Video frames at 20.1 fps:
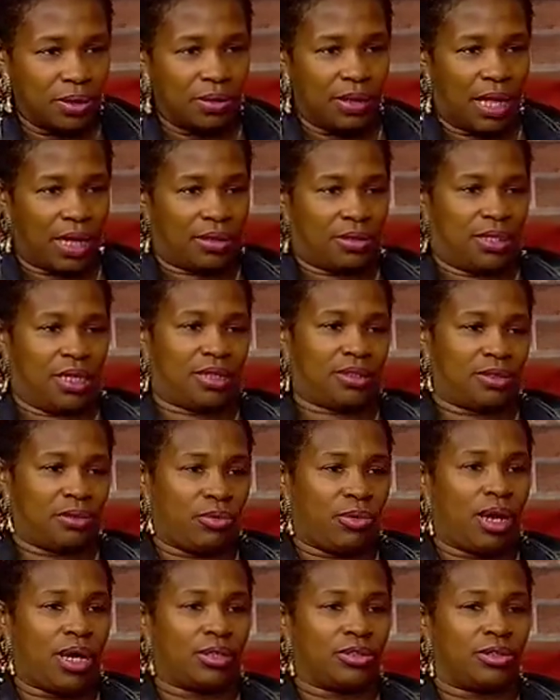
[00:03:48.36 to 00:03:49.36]
that's
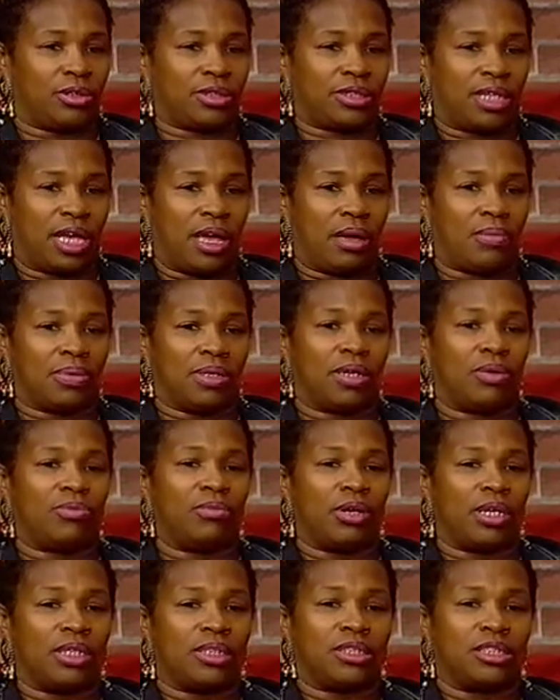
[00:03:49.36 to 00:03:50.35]
around your table that
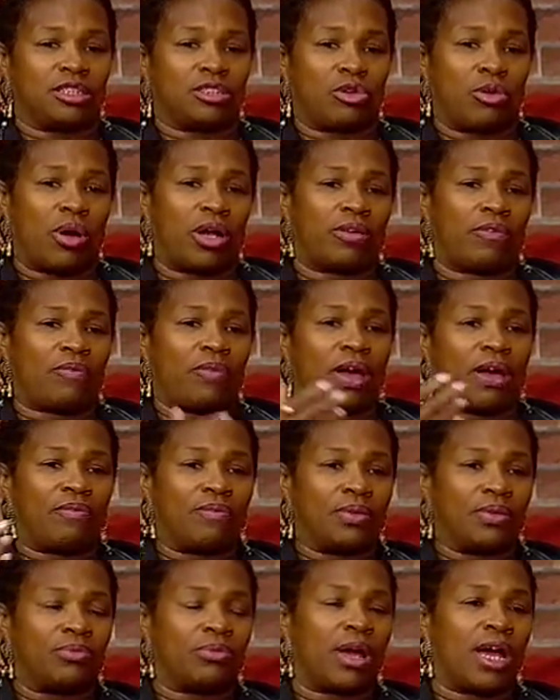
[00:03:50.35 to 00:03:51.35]
really just qualify
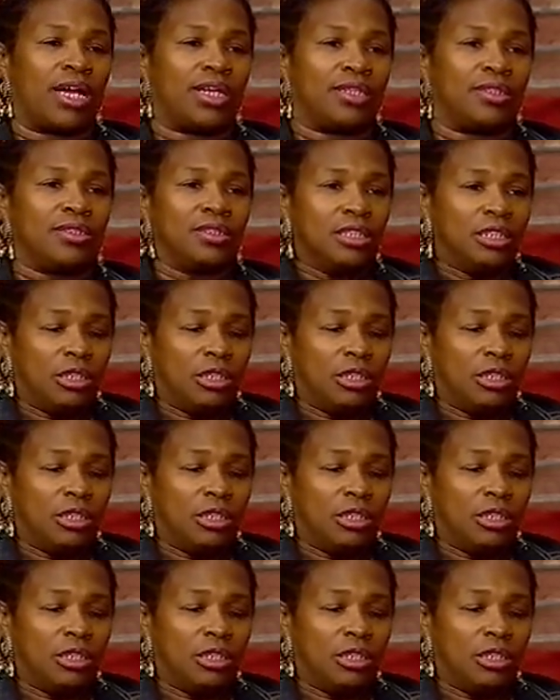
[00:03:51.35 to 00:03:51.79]
for writing